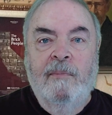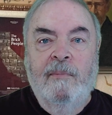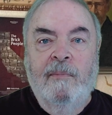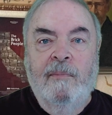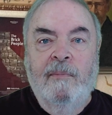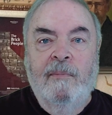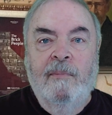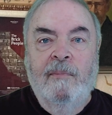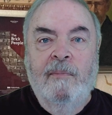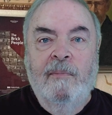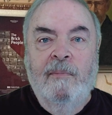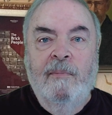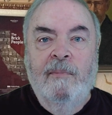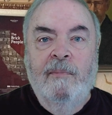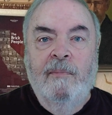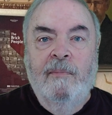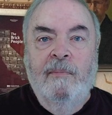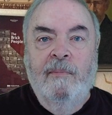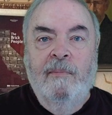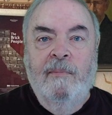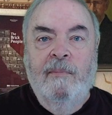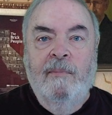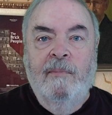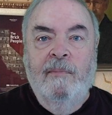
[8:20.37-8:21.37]

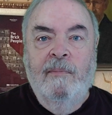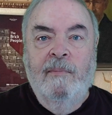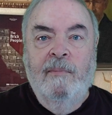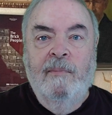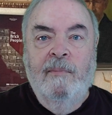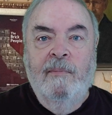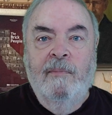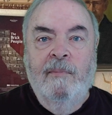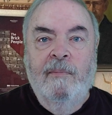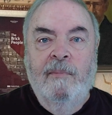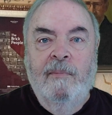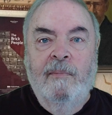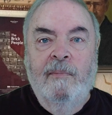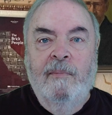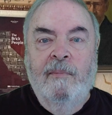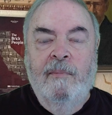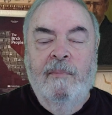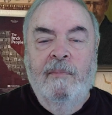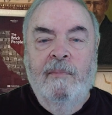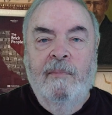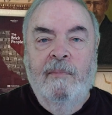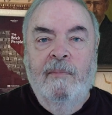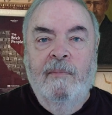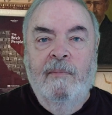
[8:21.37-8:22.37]

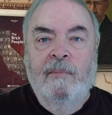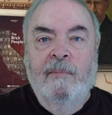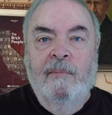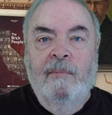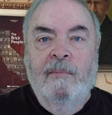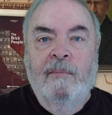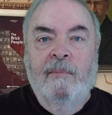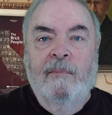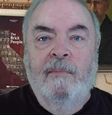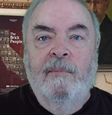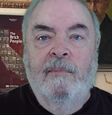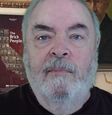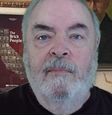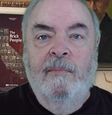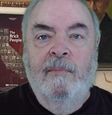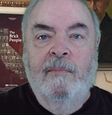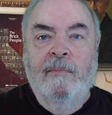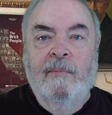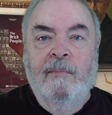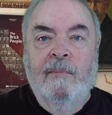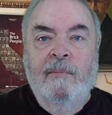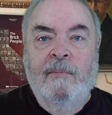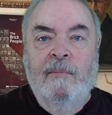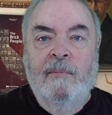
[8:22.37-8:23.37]

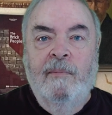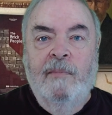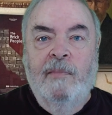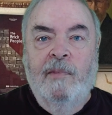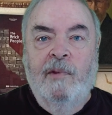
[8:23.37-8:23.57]
The person shown says nothing.